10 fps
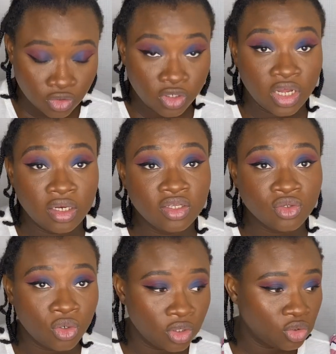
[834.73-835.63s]
So now let's
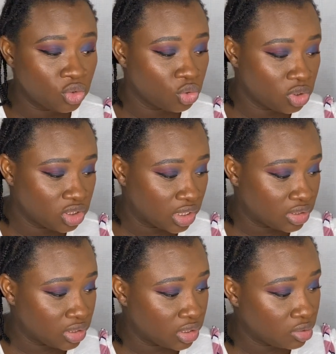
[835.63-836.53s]
go into
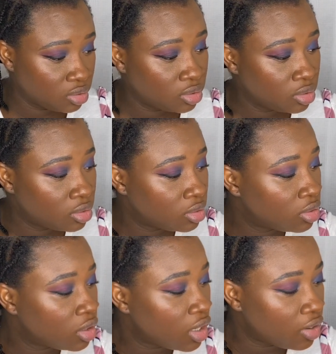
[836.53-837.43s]
setting
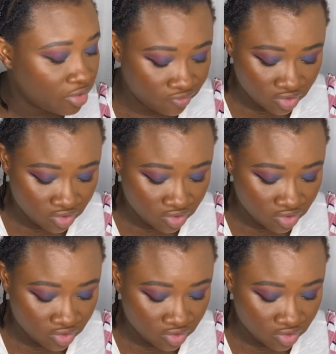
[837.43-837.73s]
our